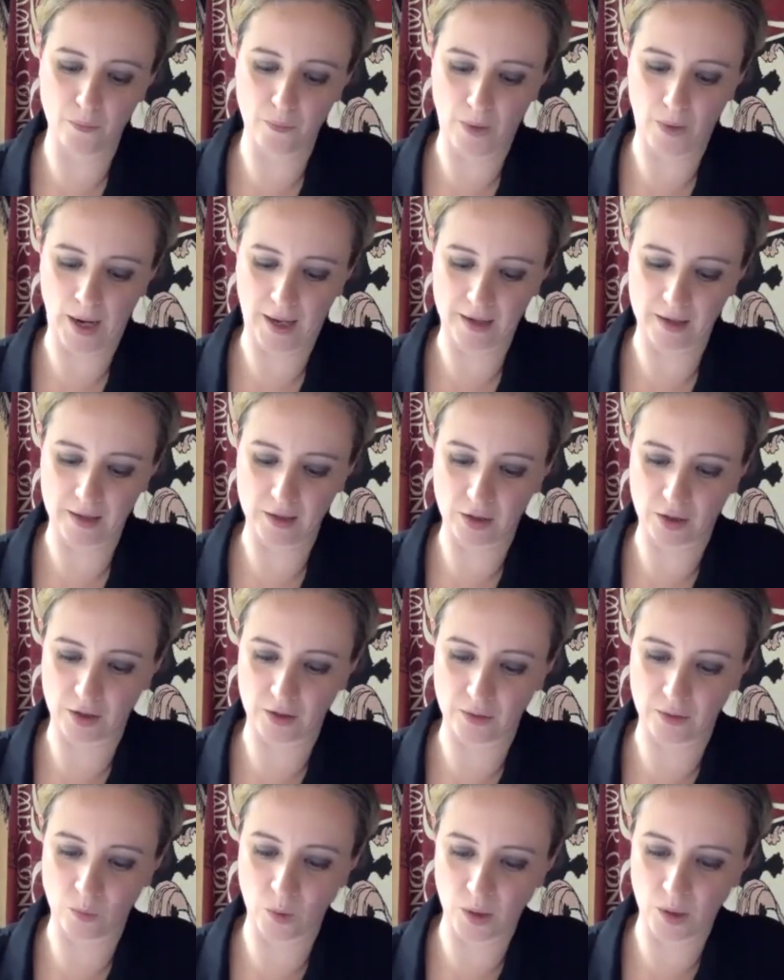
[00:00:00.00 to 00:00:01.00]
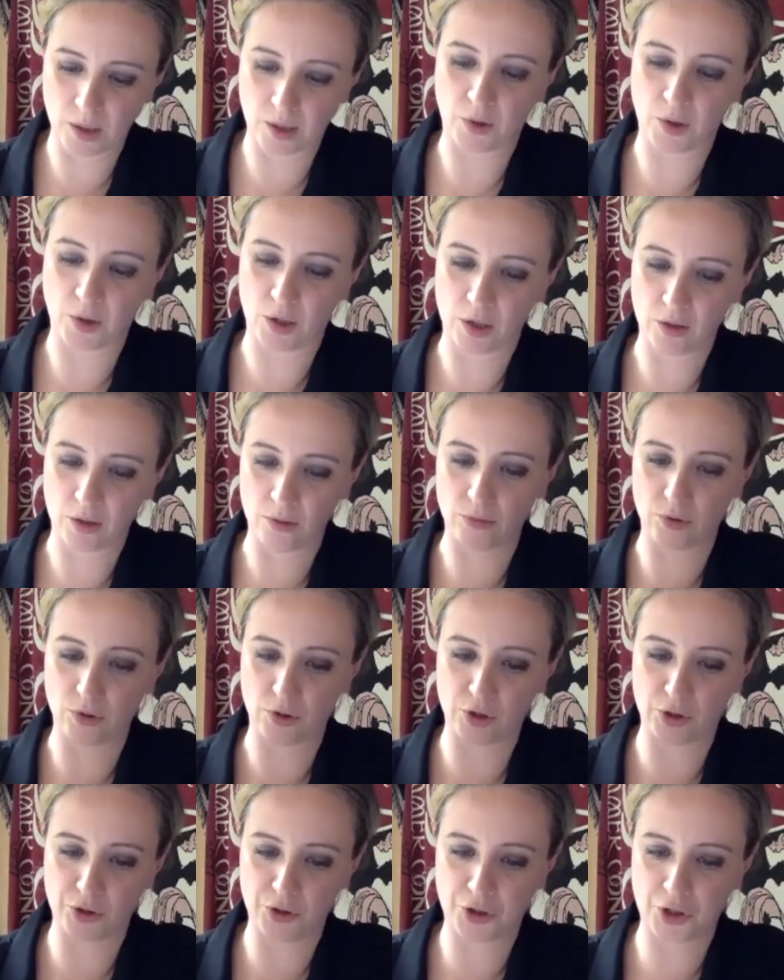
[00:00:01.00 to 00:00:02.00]
and the work that you
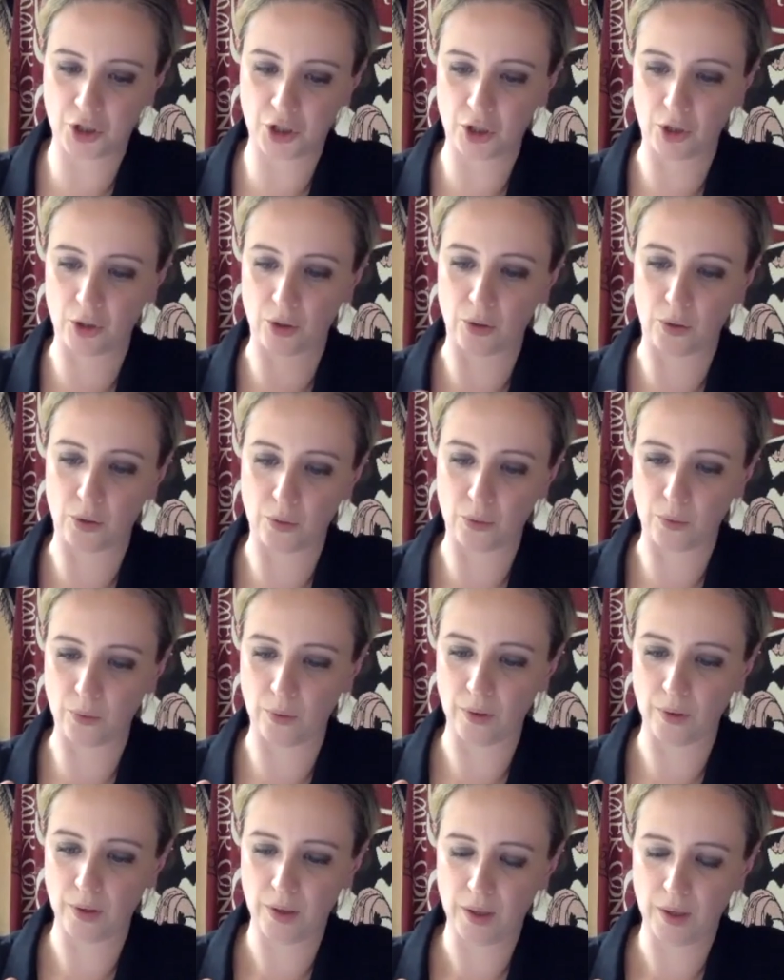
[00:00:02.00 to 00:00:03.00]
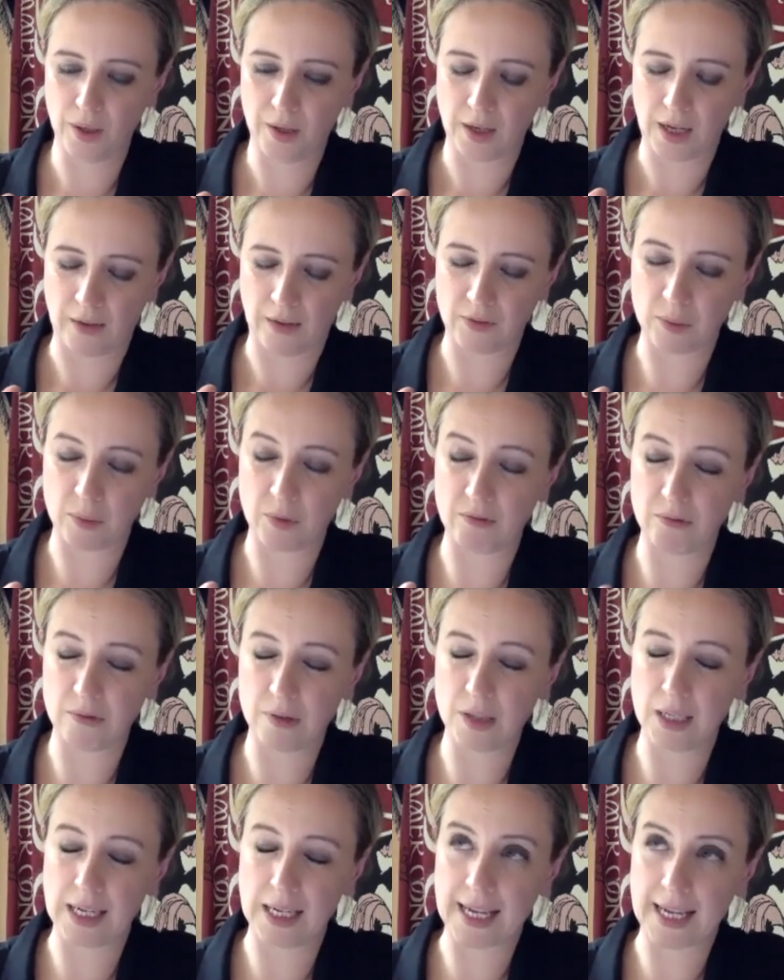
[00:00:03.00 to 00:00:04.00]
do, have to be
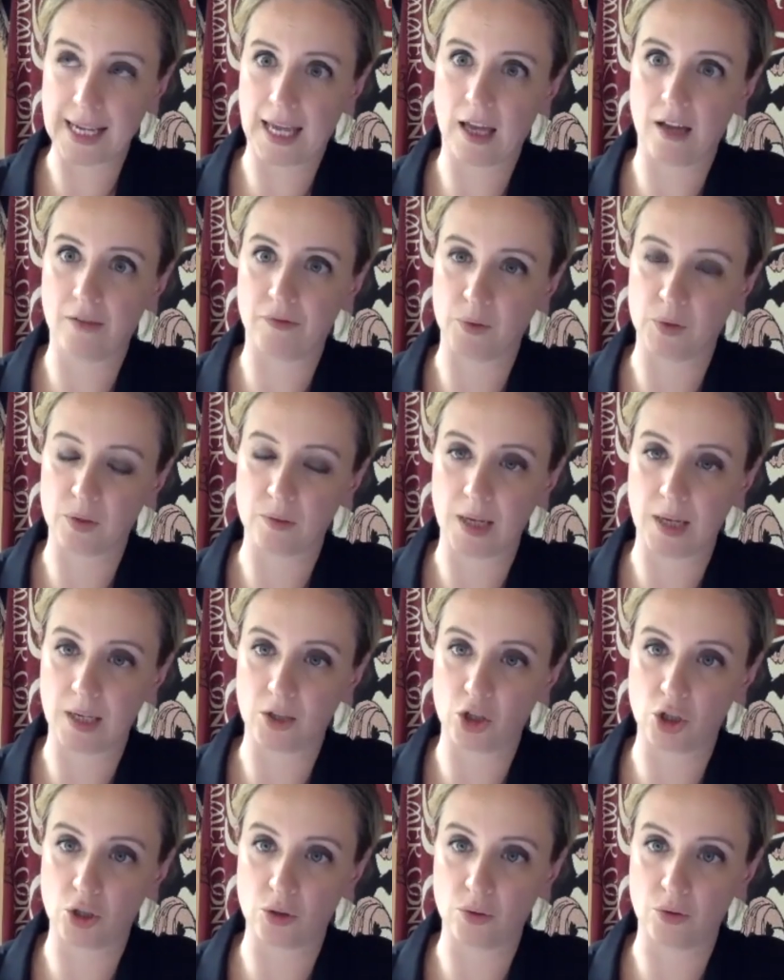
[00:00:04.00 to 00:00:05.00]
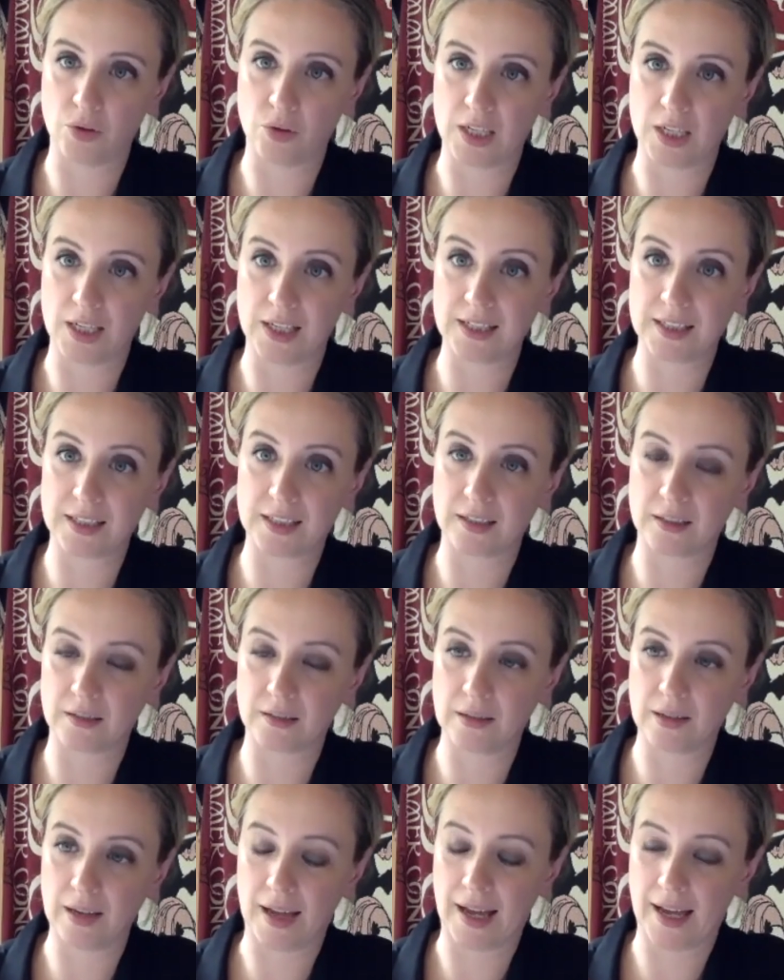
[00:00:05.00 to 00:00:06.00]
really careful to make sure that it's
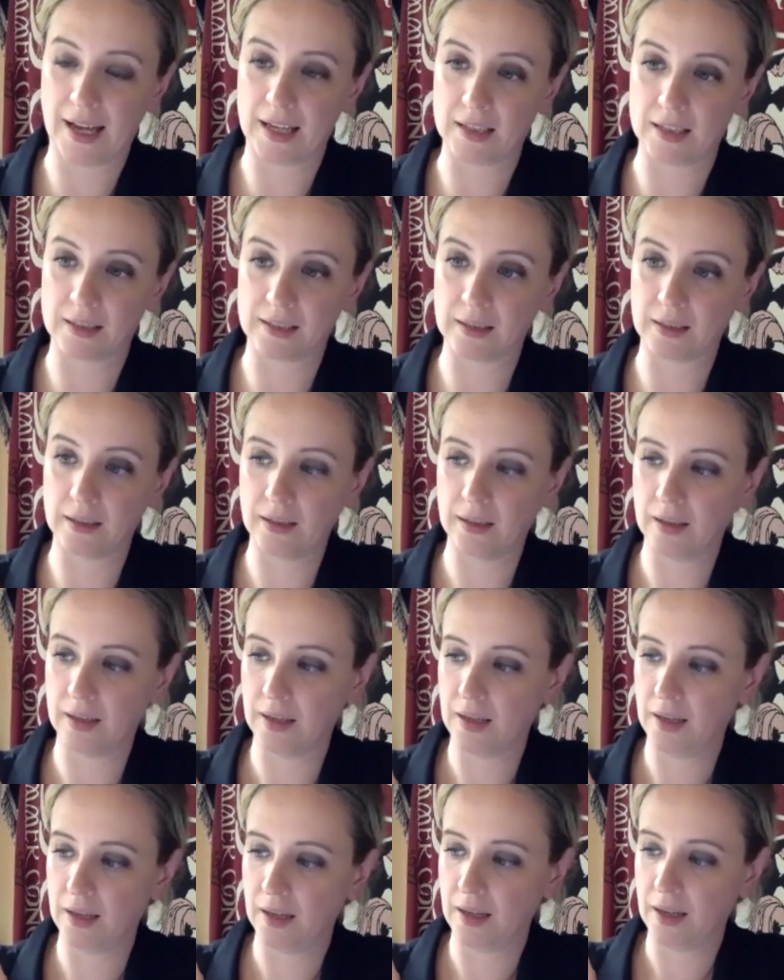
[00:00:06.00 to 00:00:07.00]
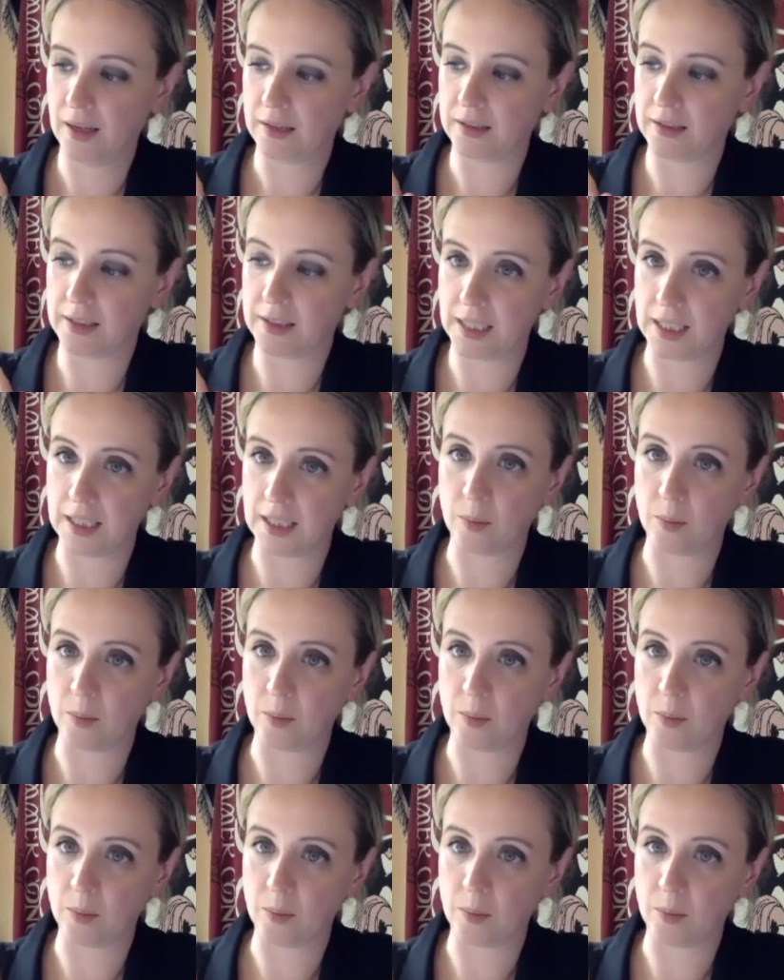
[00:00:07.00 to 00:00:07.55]
as deep